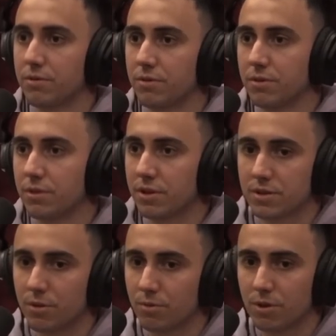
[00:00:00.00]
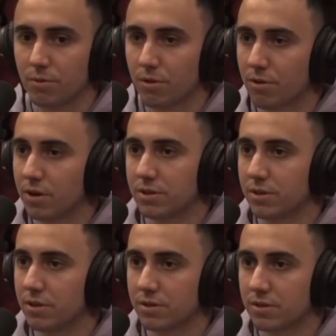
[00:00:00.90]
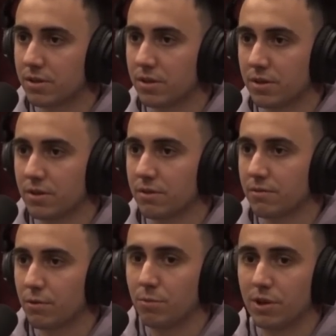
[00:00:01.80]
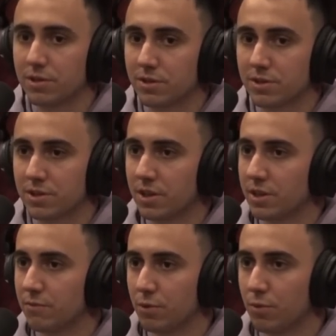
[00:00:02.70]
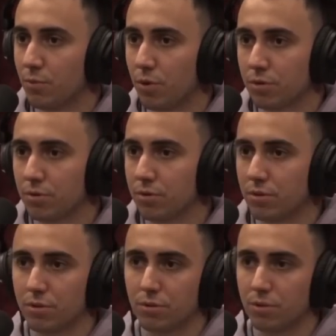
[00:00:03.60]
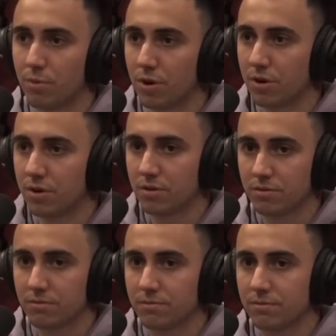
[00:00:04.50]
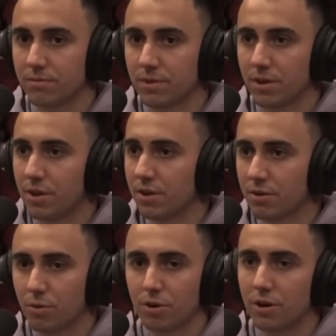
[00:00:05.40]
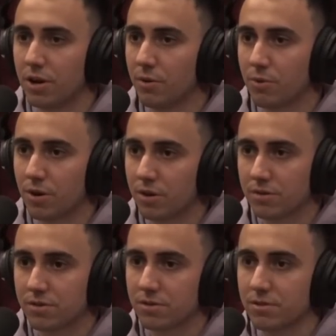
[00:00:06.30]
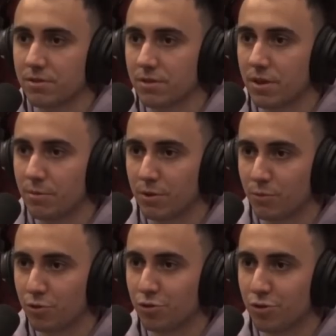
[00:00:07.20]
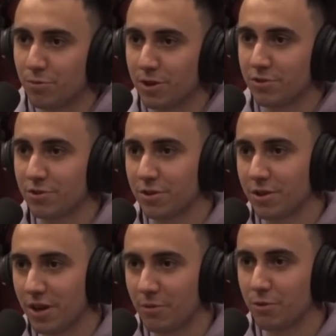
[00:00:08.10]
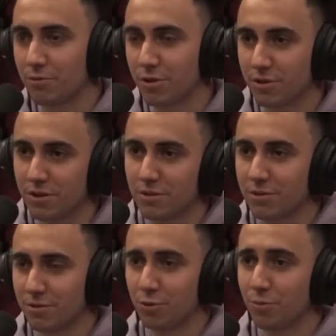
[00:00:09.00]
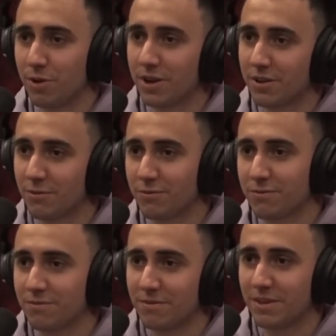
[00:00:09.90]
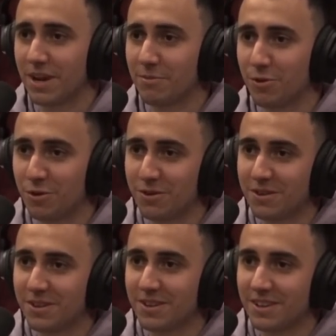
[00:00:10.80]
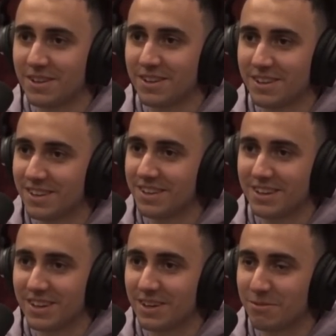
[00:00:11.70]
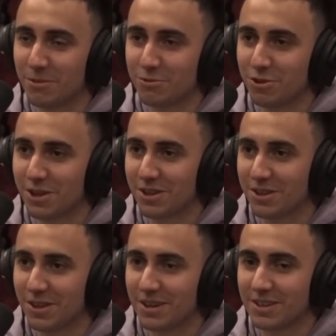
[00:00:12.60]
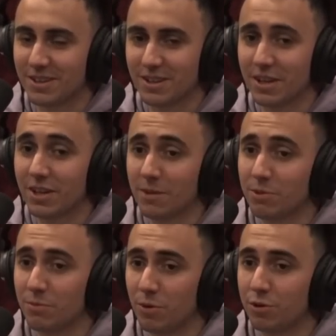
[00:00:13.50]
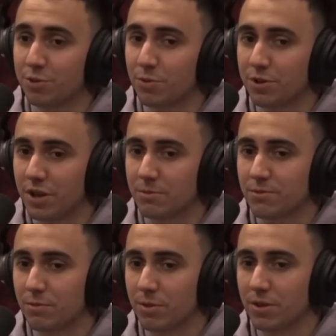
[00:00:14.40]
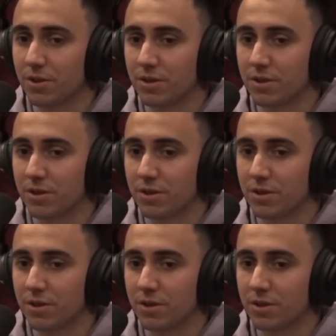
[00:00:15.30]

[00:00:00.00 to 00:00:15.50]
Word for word: That's how, how crazy it is. For me, it's insane. If you walked in, into the bar here or anywhere else, I mean, would you imagine that the guy will run a two pack of nine ball? Probably not. Yeah, most likely not. And it, it happened multiple times for me there.